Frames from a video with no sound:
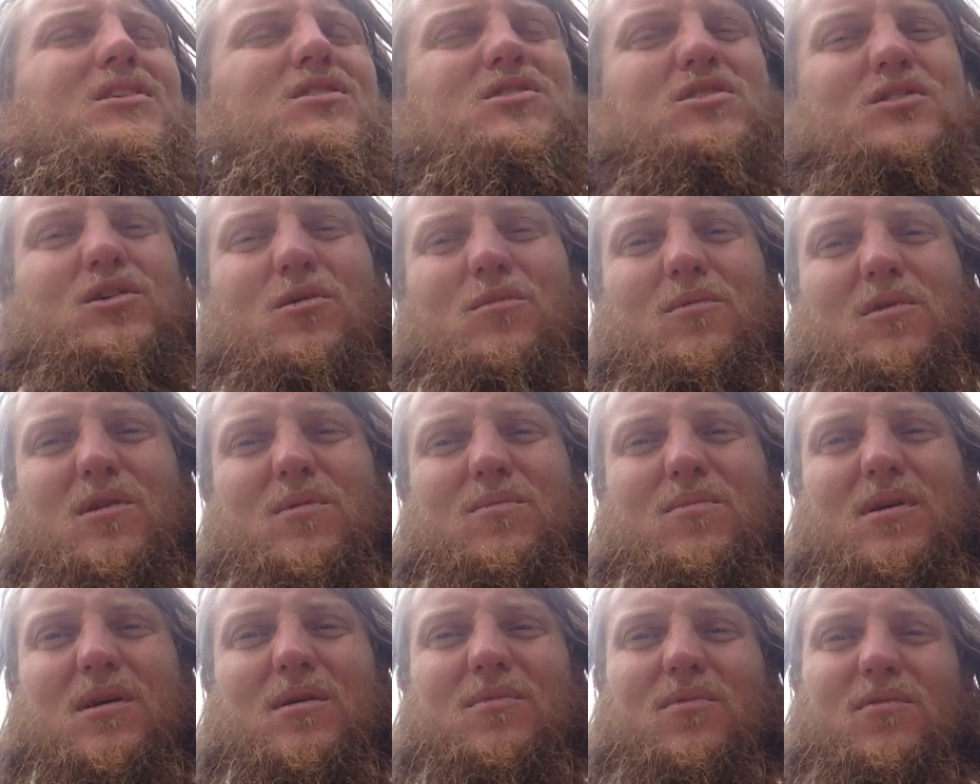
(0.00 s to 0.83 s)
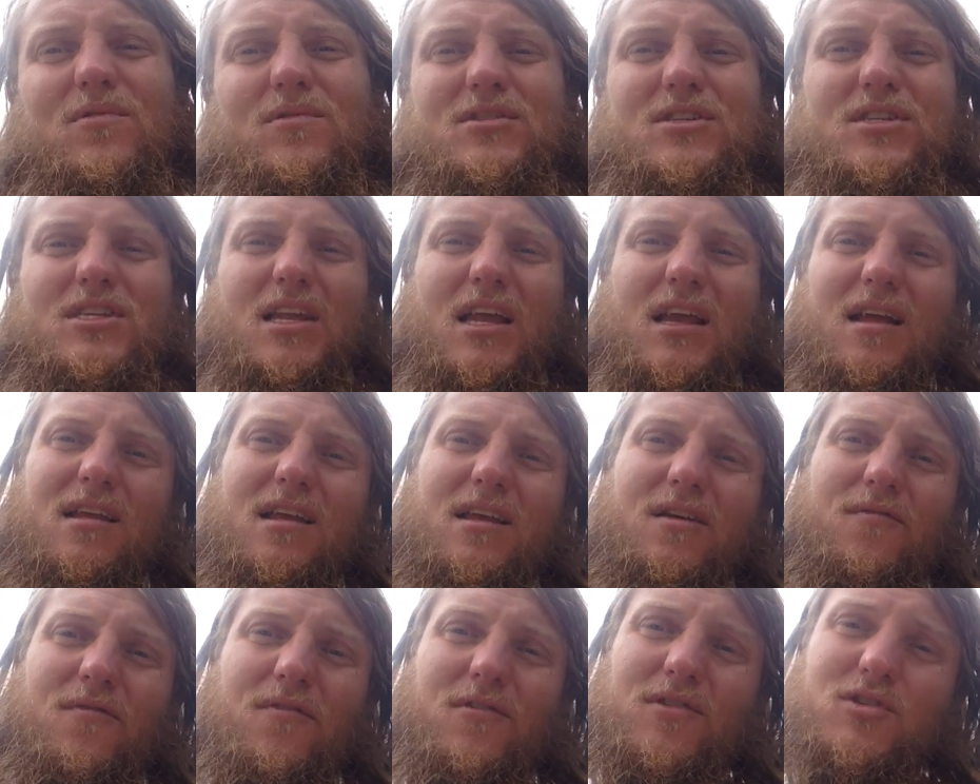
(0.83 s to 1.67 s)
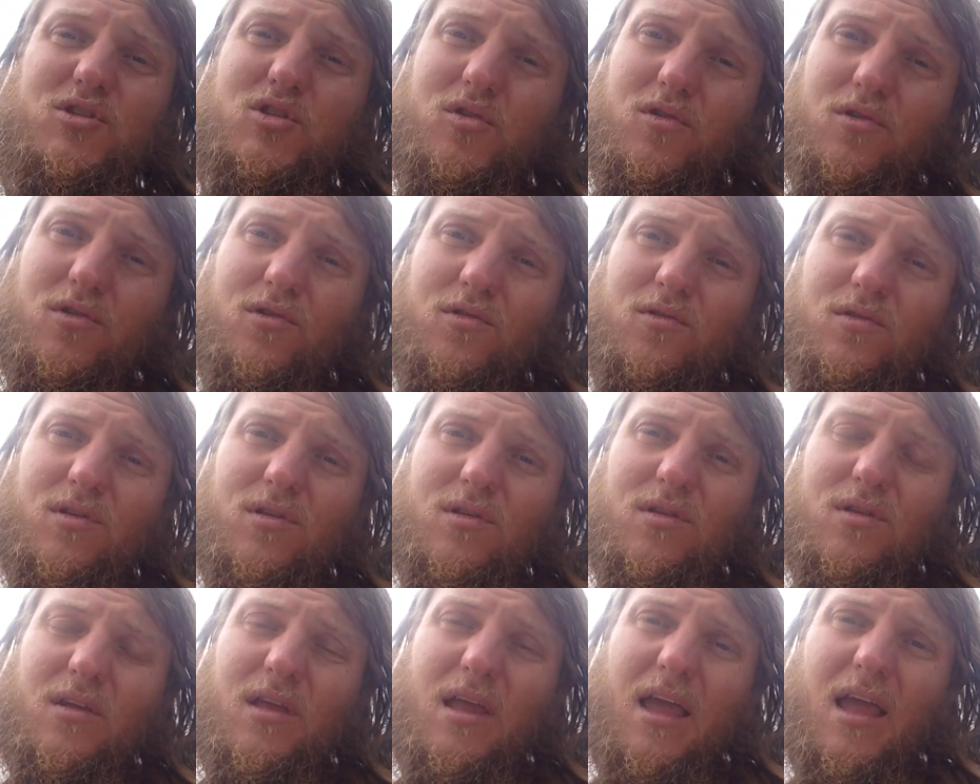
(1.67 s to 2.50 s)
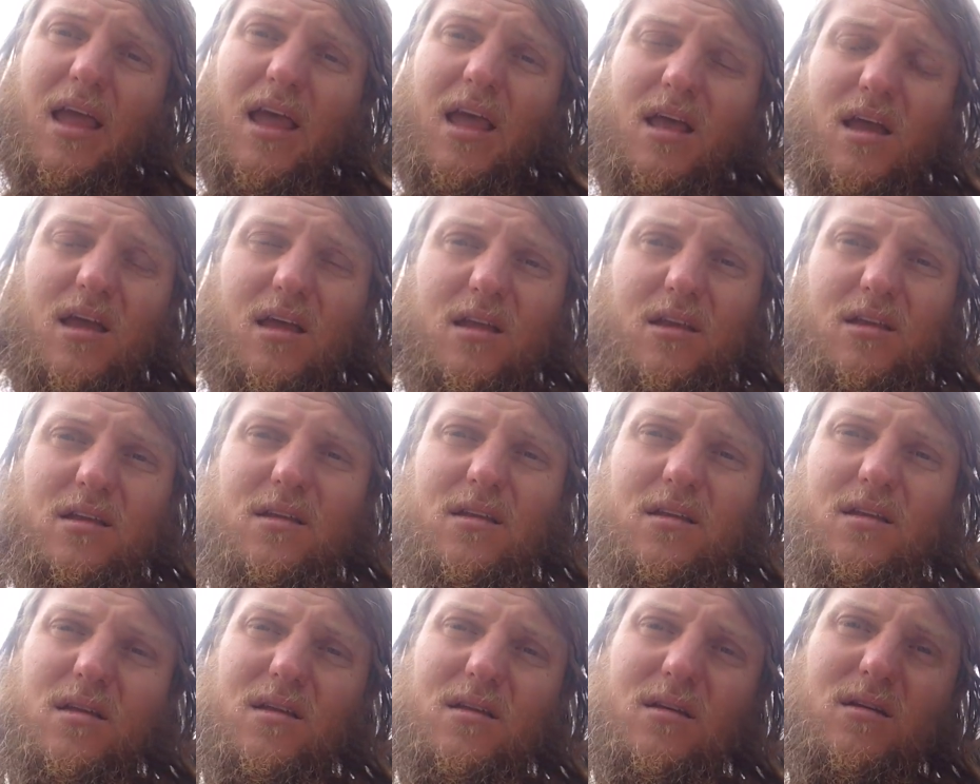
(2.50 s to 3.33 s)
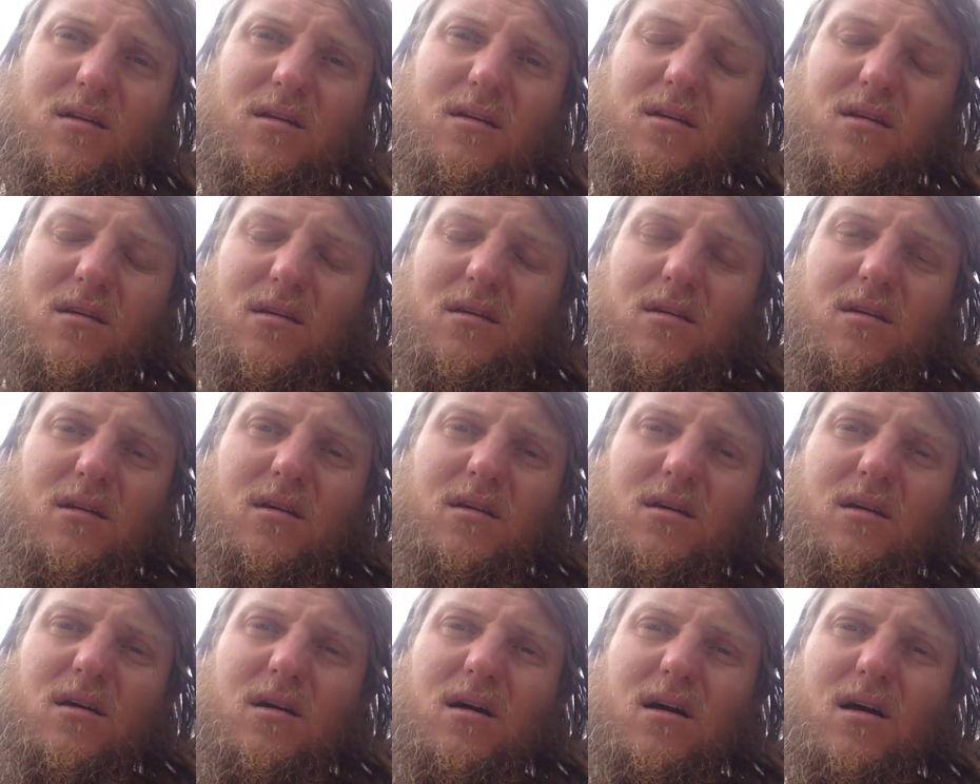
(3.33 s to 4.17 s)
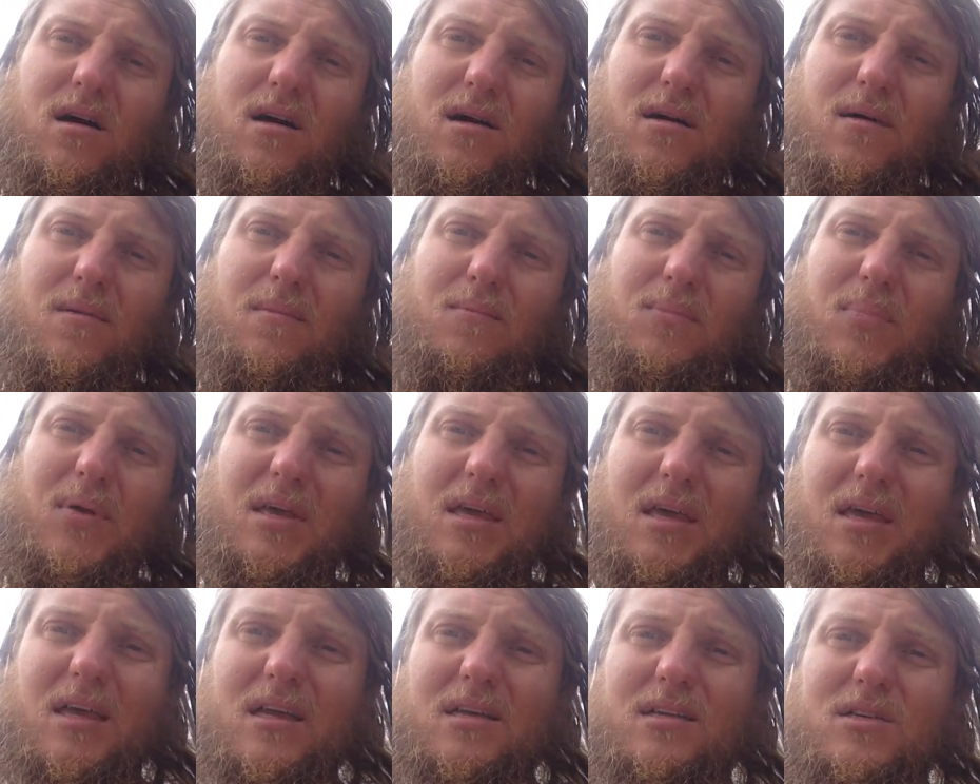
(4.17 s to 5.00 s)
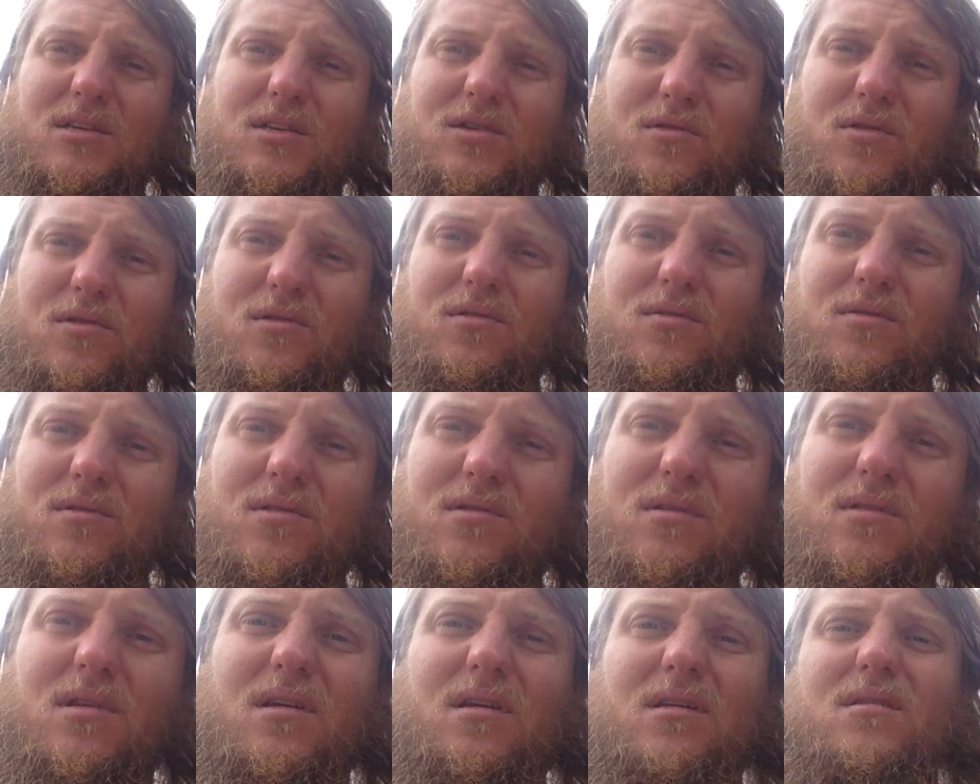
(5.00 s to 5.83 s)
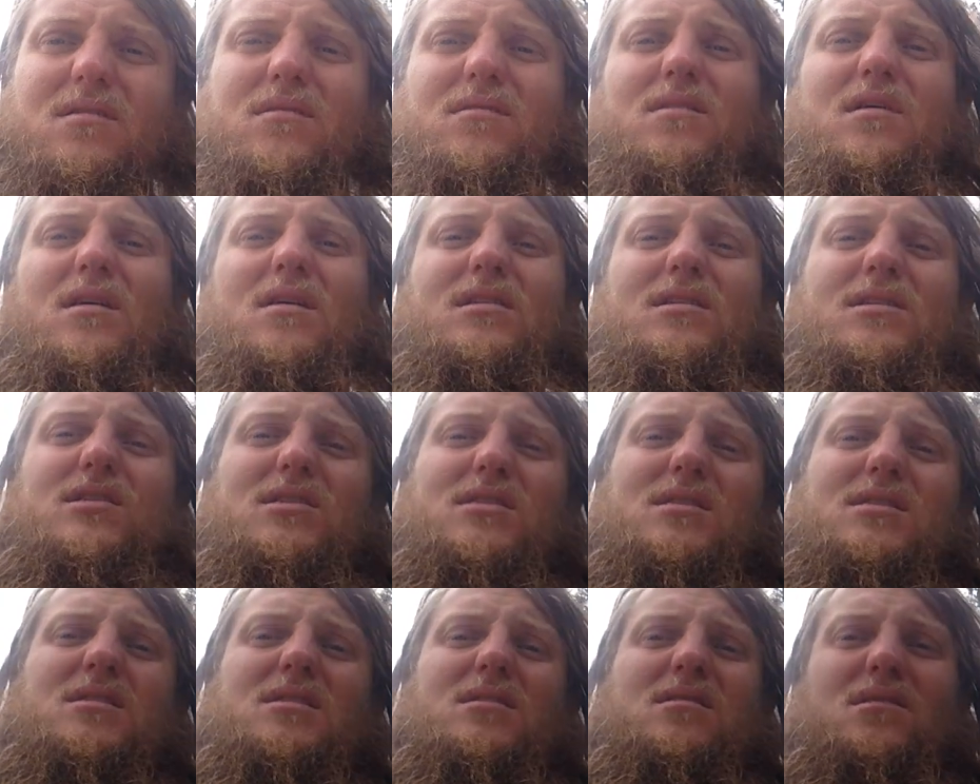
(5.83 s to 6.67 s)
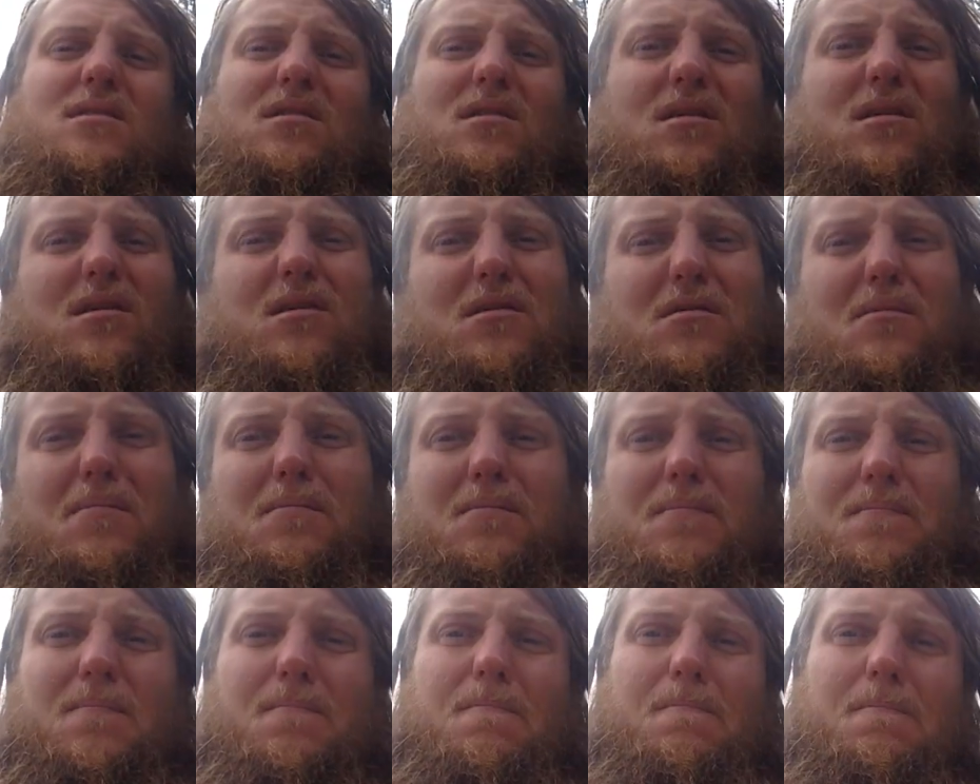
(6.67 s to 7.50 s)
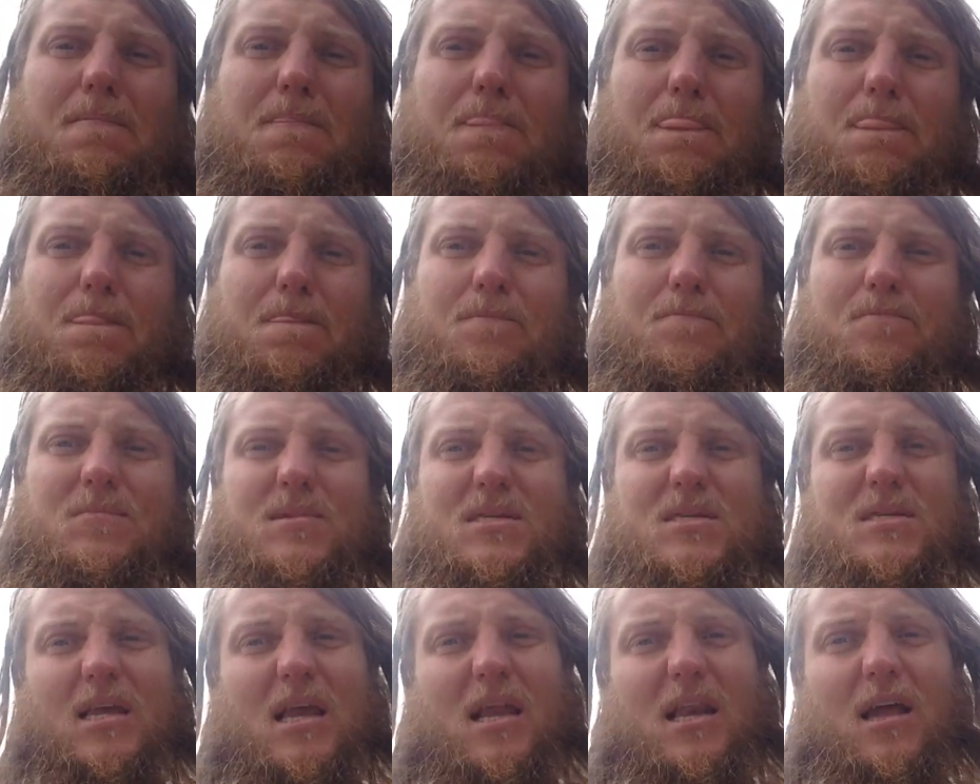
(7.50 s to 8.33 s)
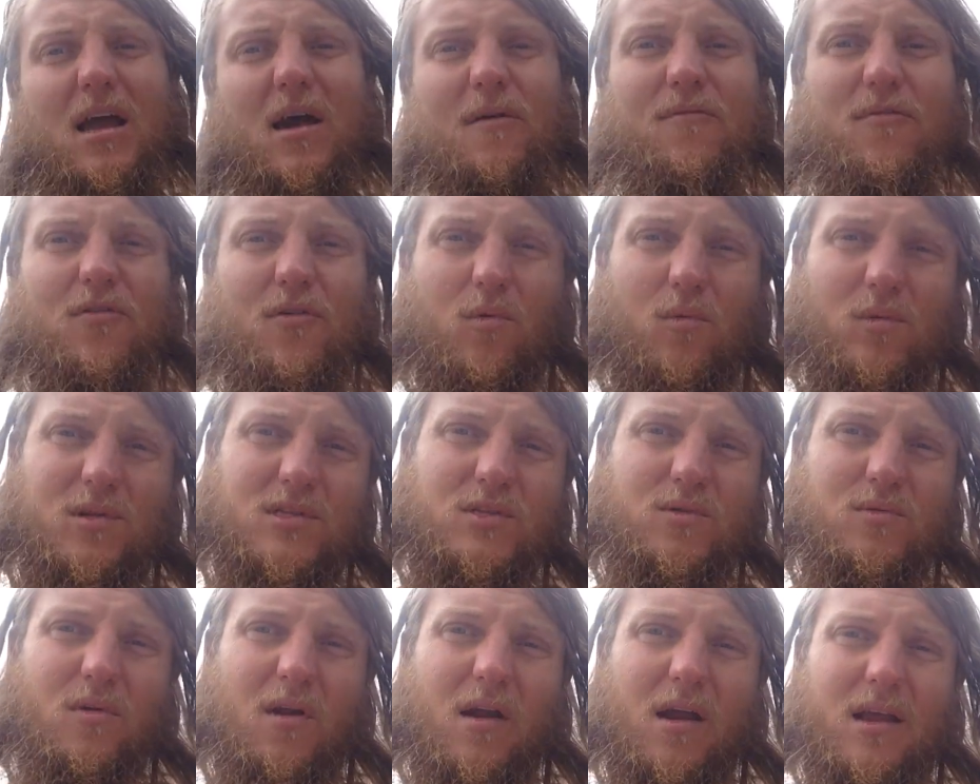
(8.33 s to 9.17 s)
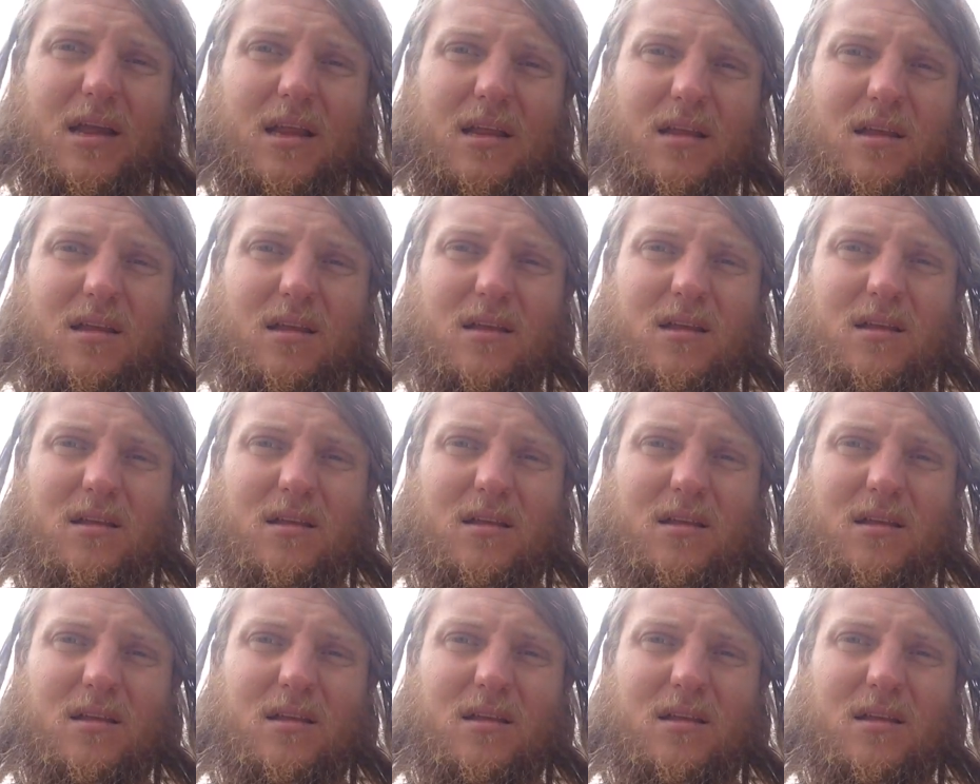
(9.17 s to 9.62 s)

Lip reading: so many people standing for truth and being truth, and just standing up for what's right